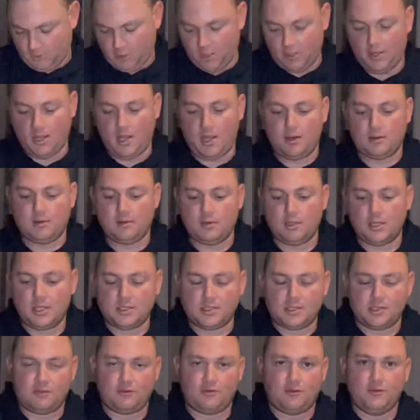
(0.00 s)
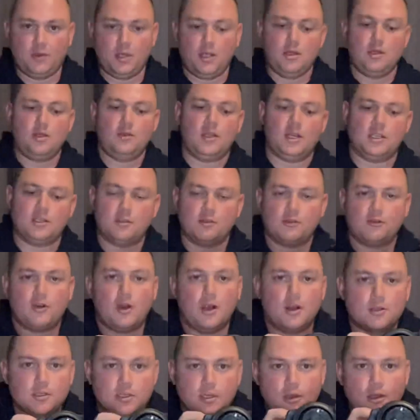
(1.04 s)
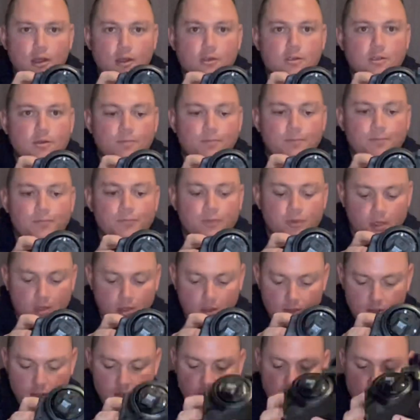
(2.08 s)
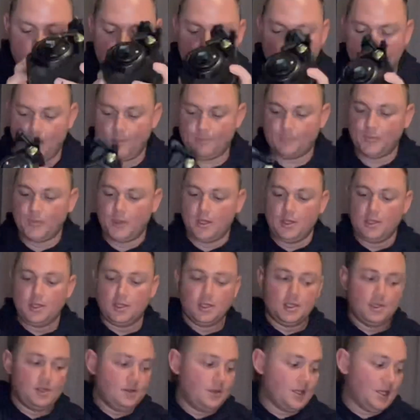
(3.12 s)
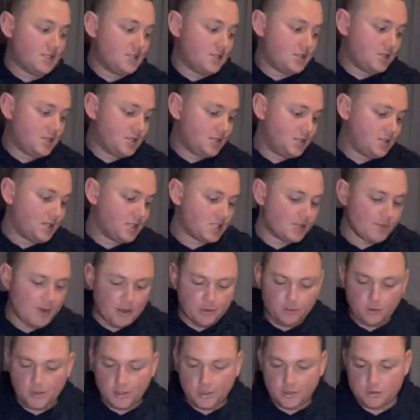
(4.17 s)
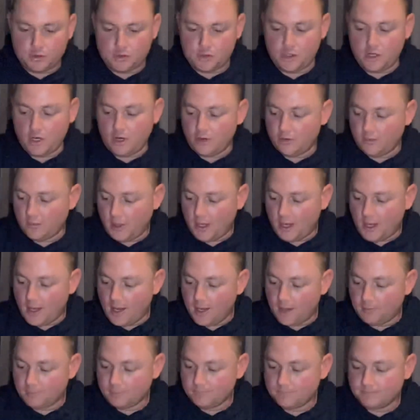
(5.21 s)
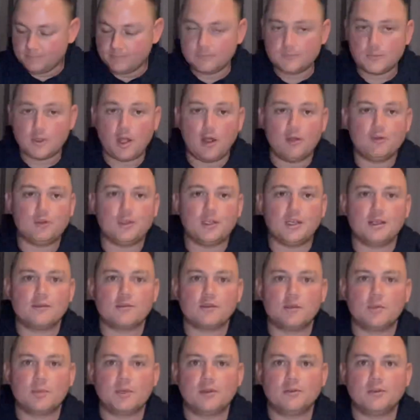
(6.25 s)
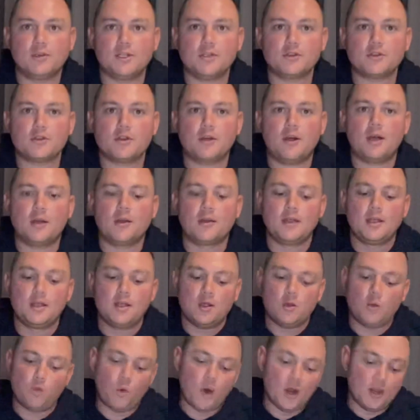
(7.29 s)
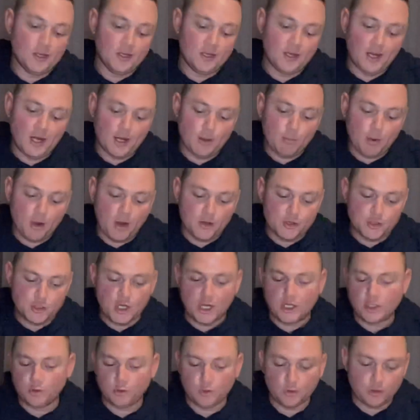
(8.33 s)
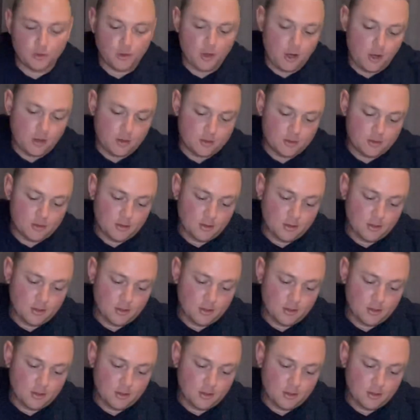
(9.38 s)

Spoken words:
that. That's as far as it goes. So that's about all I got to show. Hopefully it gives you a bit of an insight whether you're going to buy the genuine or not